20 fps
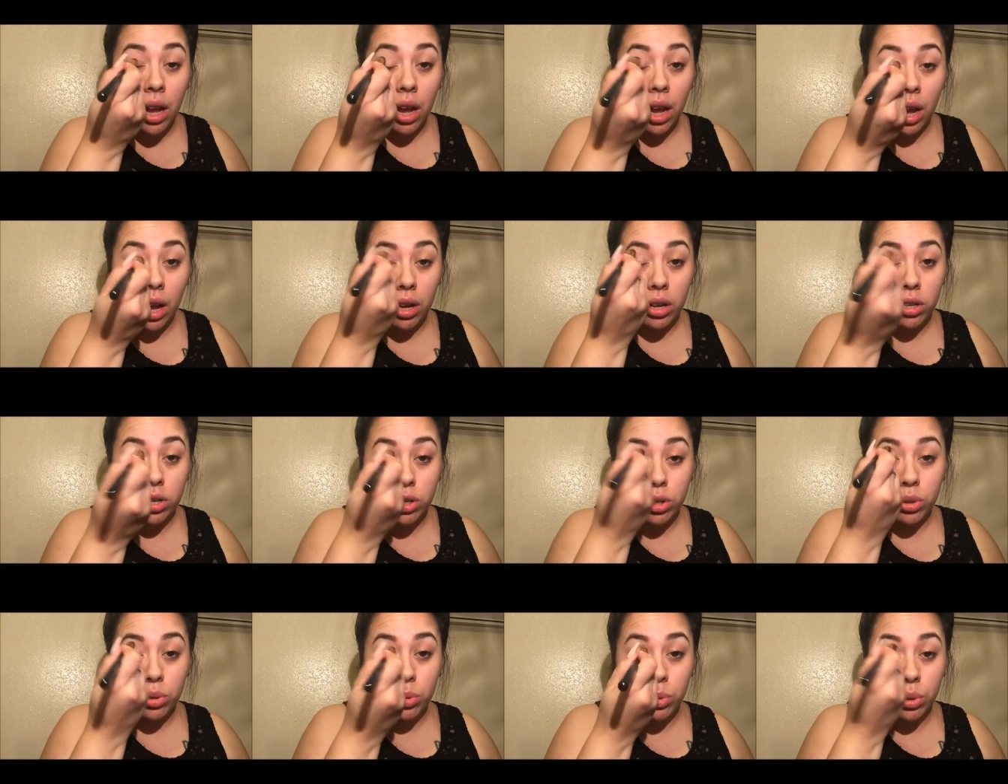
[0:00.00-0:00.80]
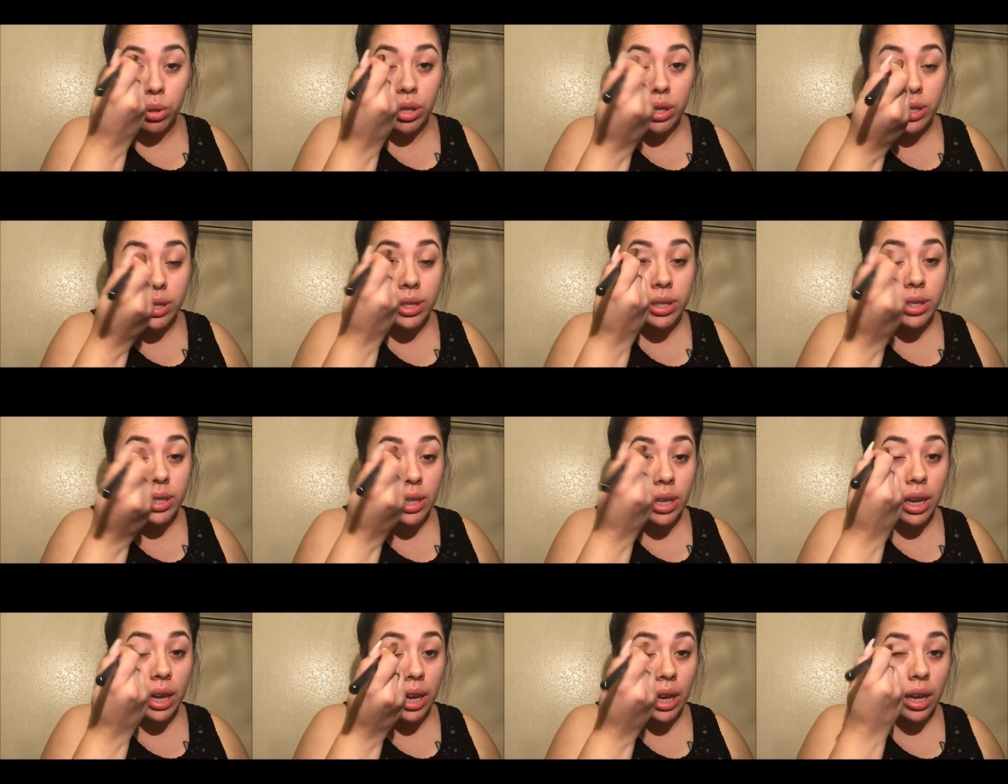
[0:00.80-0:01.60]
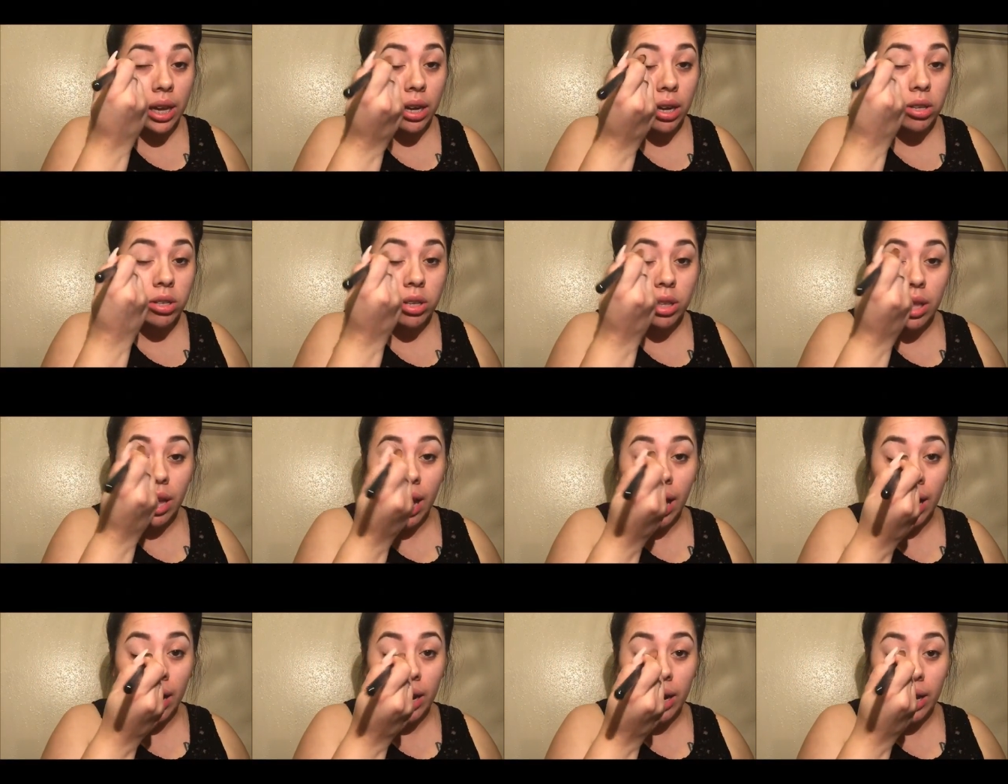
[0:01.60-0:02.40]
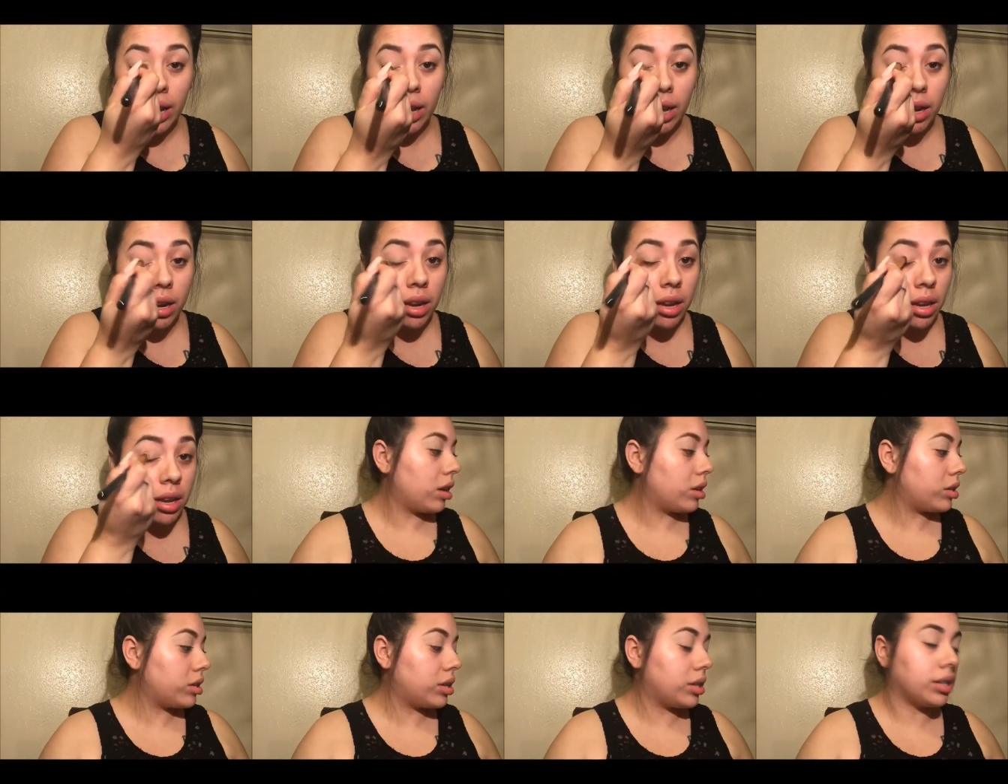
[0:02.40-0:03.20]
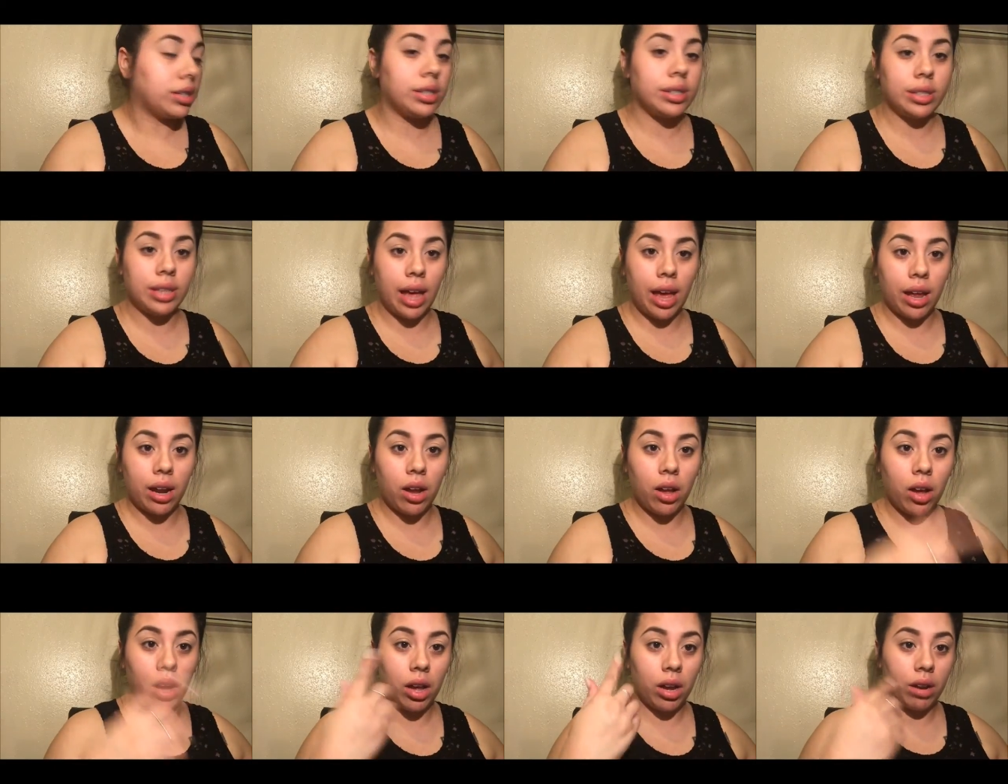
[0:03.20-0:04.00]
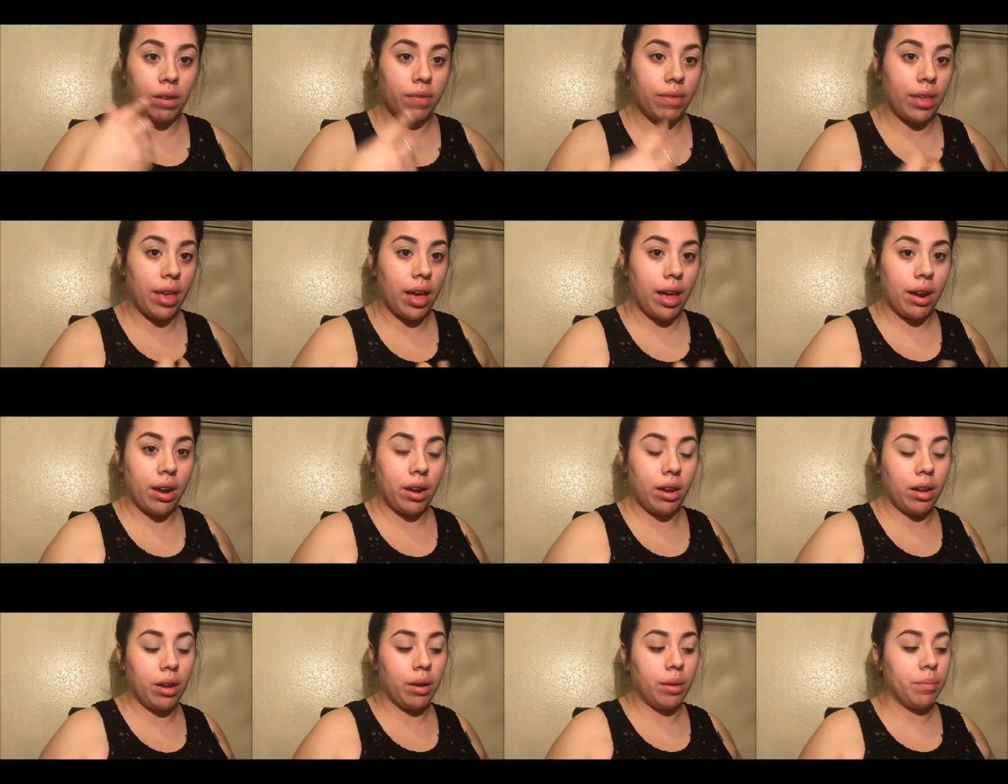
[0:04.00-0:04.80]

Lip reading: onto the skin, onto the eyelid to set all of that